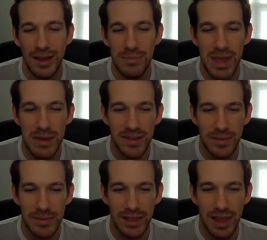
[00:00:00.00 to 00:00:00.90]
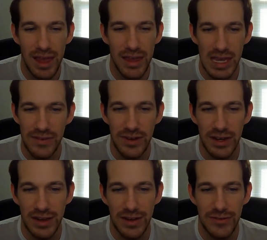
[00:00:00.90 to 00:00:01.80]
maybe something like,
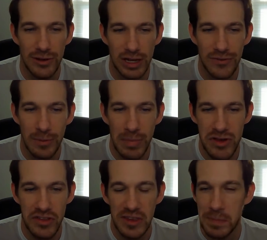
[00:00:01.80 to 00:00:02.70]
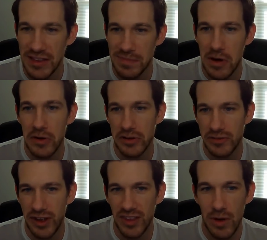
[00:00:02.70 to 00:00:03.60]
even if you're looking for budget, Speed Smoke or
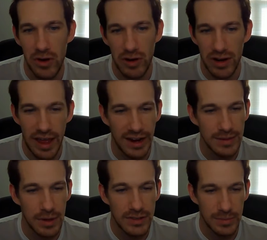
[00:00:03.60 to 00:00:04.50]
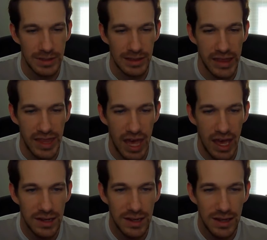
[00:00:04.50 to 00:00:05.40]
Defense Smoke or Attack Smoke, something like
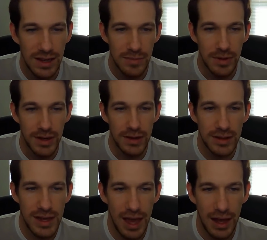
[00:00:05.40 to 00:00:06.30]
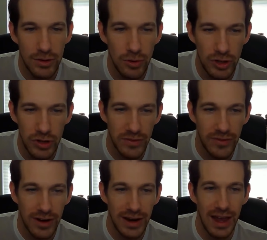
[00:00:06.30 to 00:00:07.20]
that. But yeah, cool
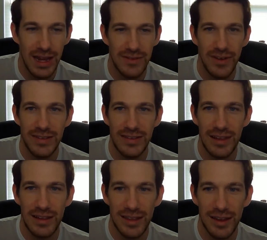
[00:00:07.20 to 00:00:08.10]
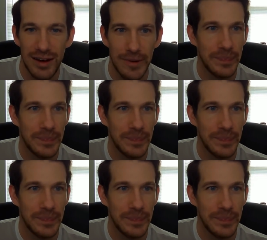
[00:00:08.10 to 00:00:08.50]
unit, very high invest Celica there.